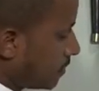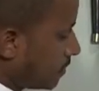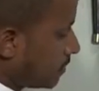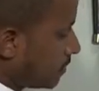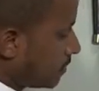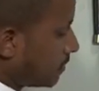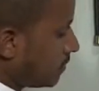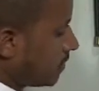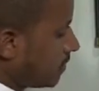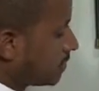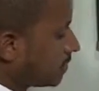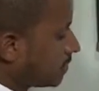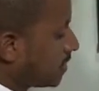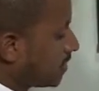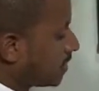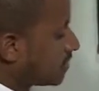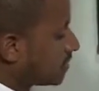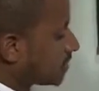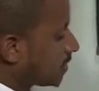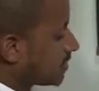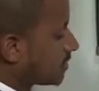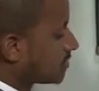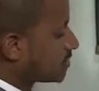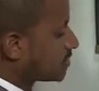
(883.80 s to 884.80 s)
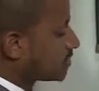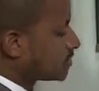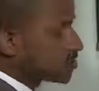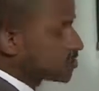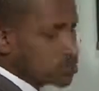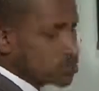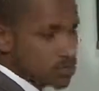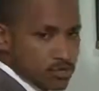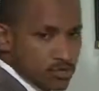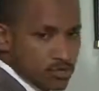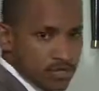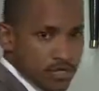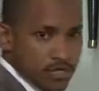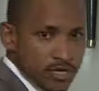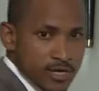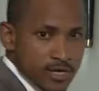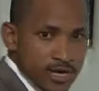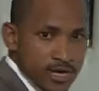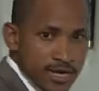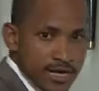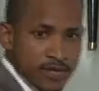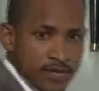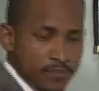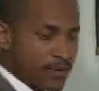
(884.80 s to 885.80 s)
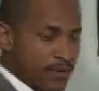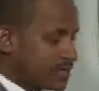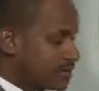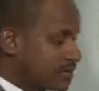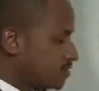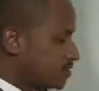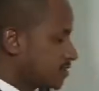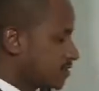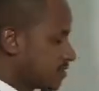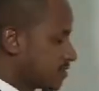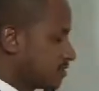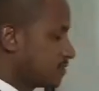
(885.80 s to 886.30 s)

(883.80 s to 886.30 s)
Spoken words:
These are transition elements.